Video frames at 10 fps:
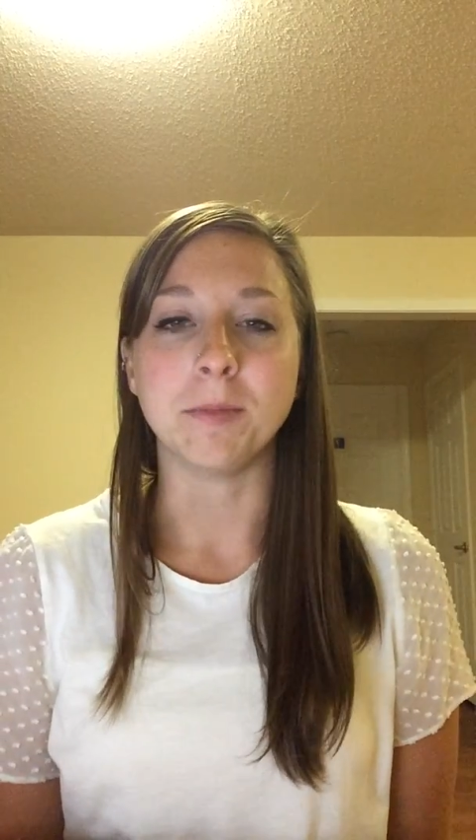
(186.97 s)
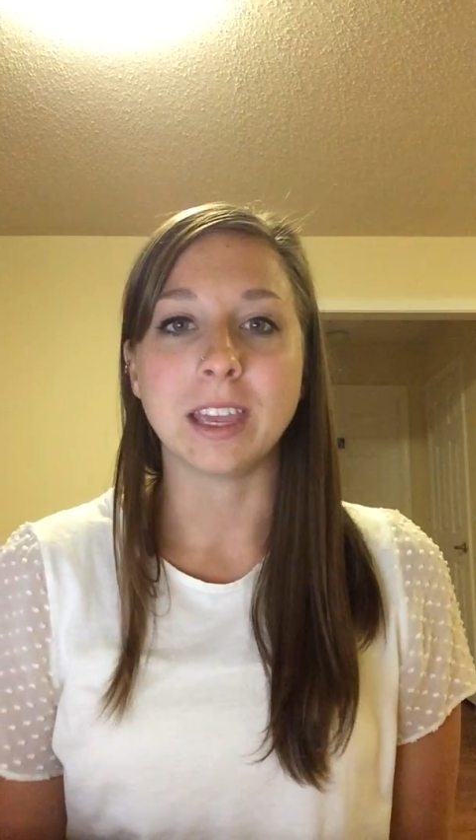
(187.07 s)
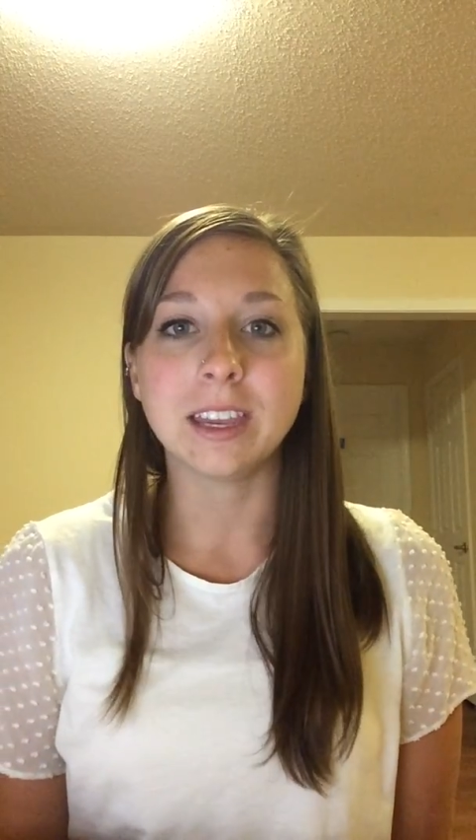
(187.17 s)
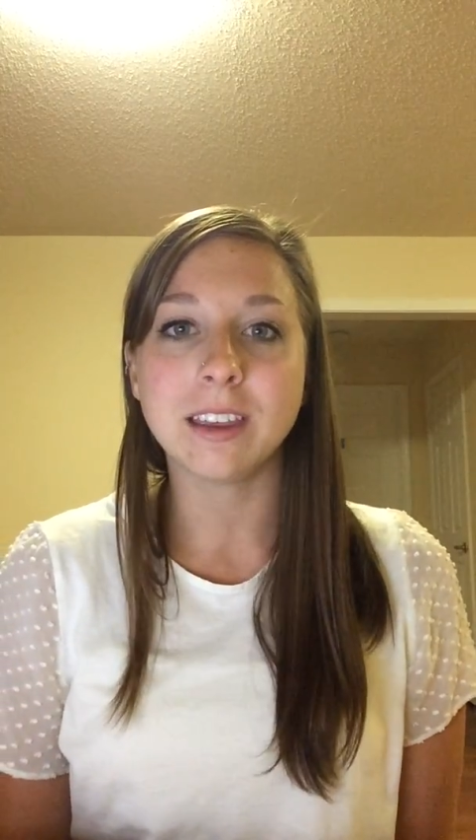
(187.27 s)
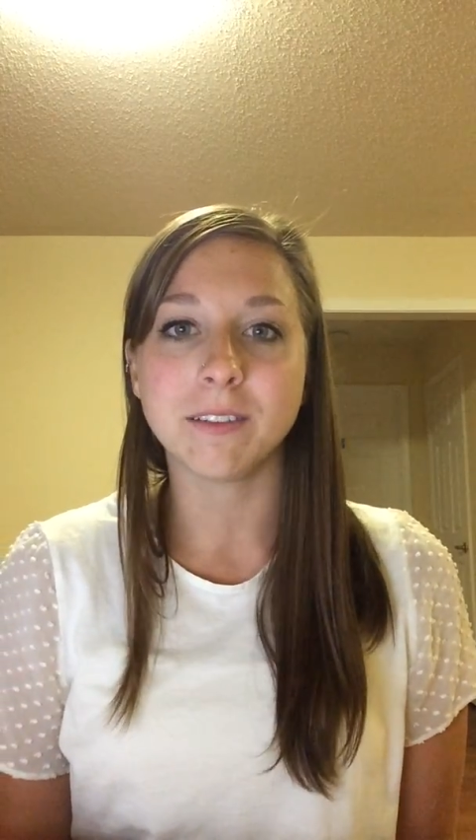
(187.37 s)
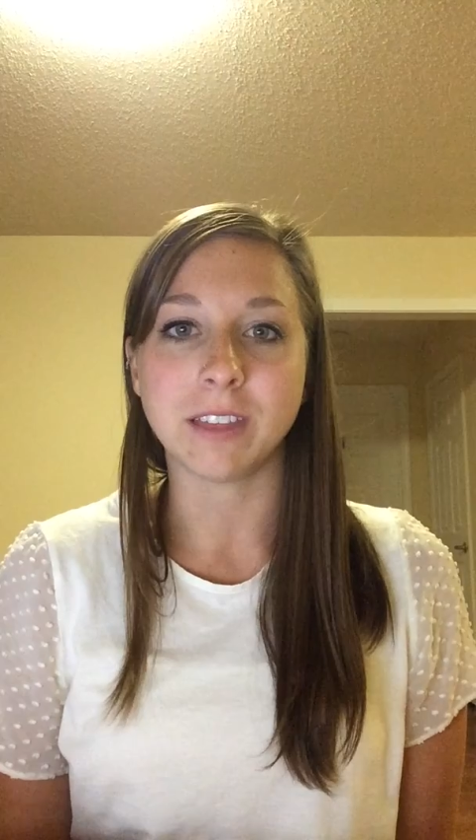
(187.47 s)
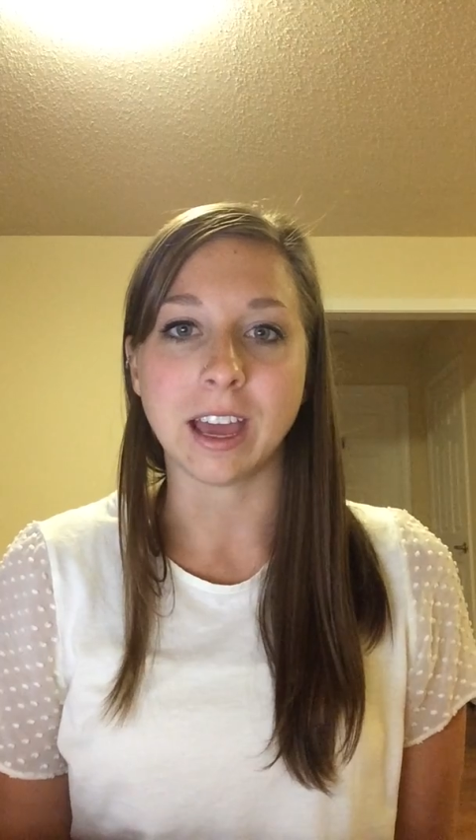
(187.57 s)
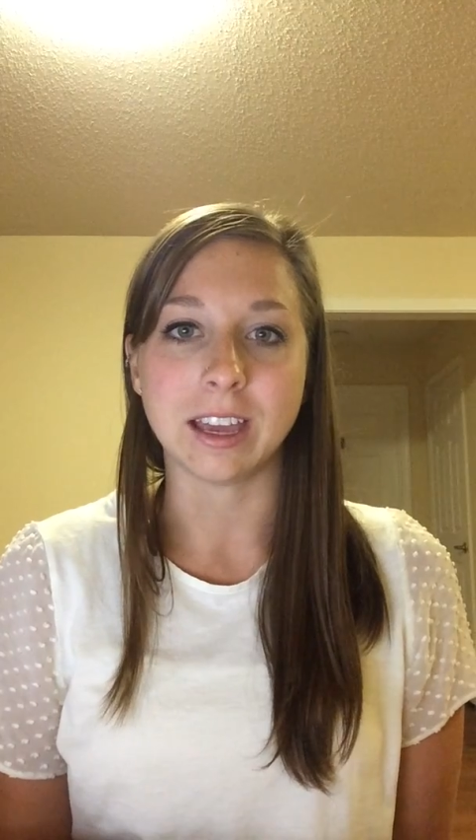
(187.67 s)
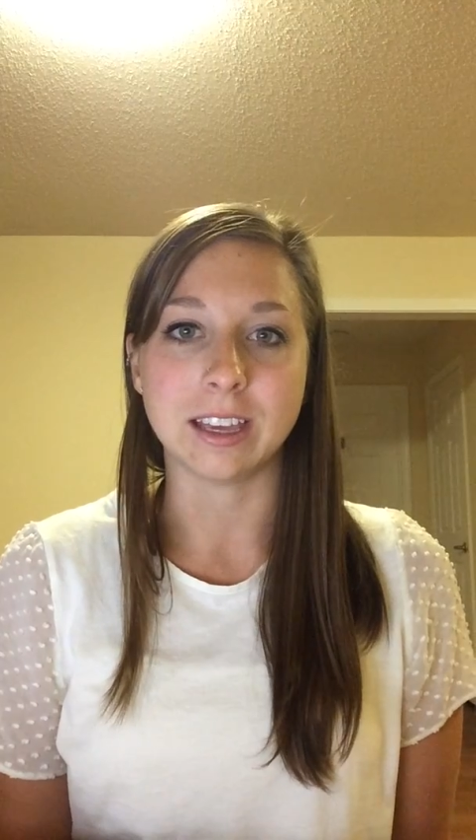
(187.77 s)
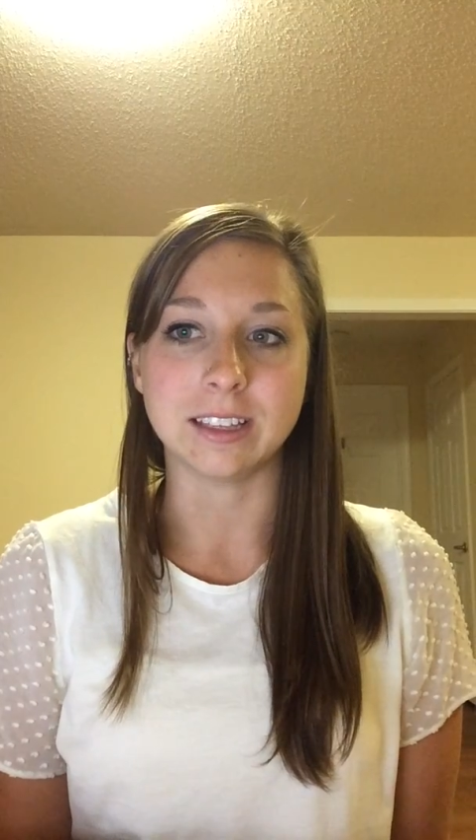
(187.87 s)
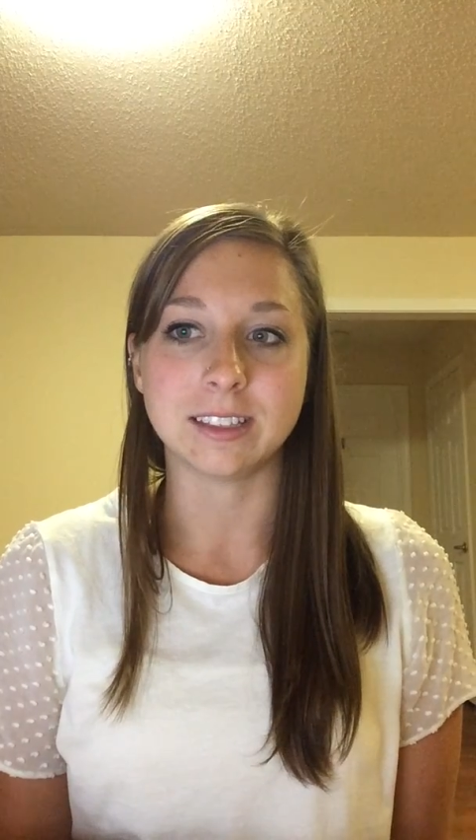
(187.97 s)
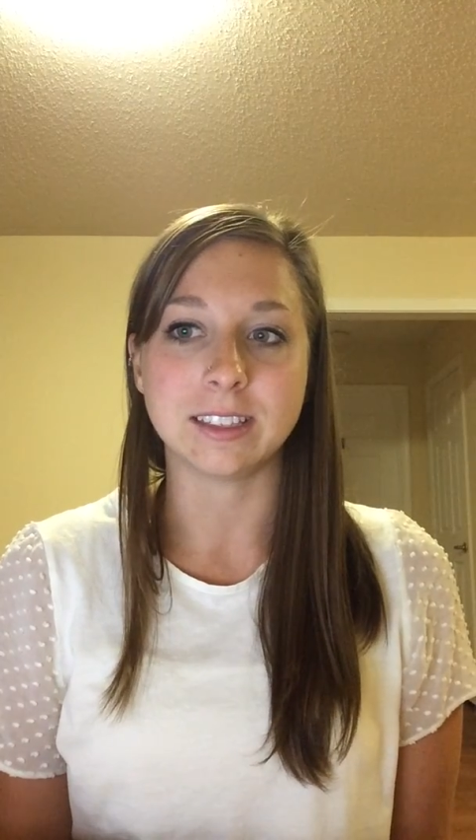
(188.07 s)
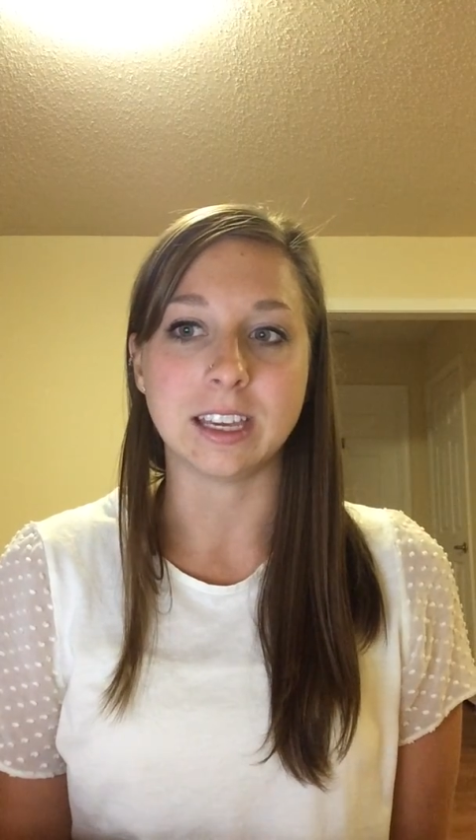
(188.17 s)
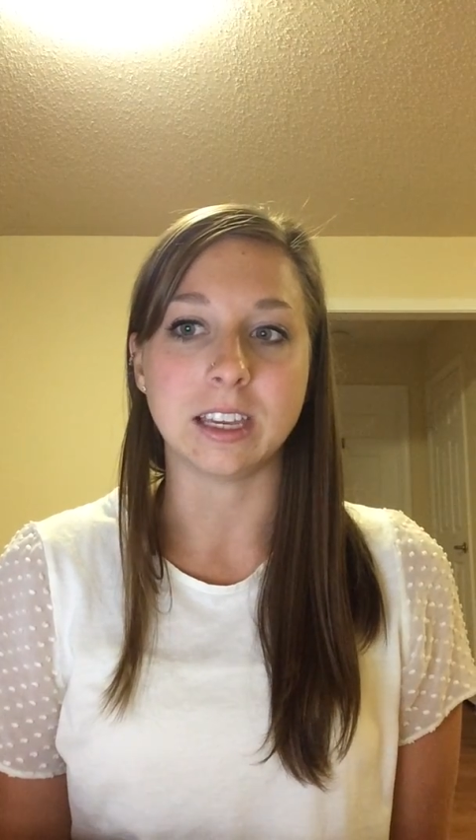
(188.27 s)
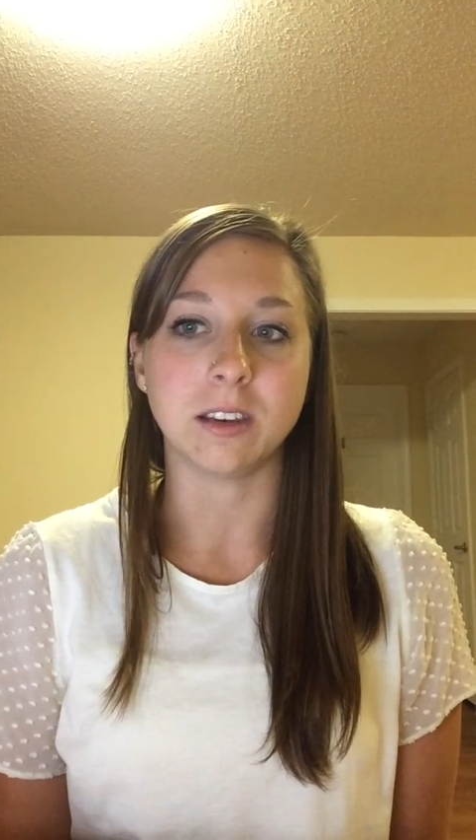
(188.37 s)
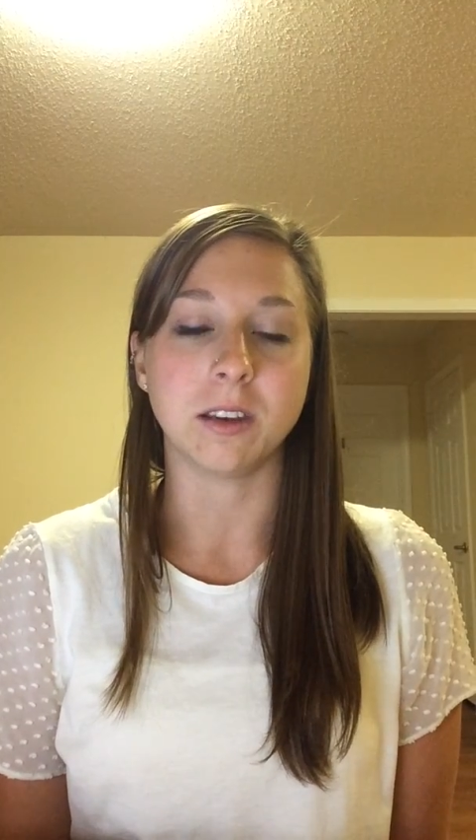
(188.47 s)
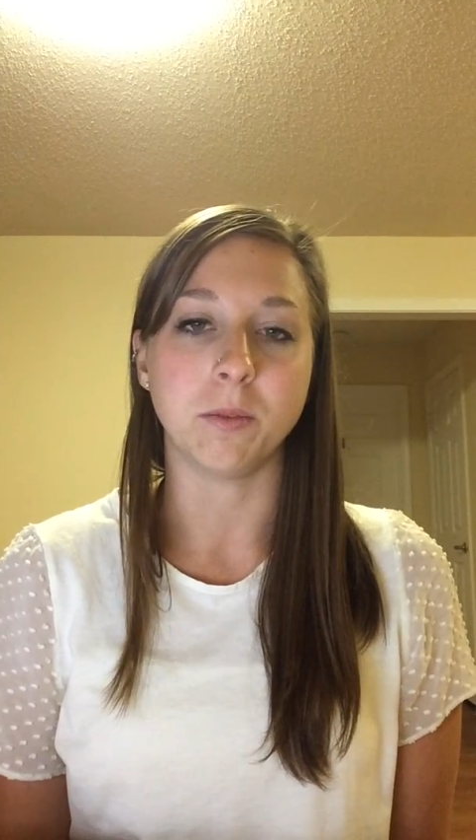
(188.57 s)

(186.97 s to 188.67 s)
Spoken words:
Any of that is seen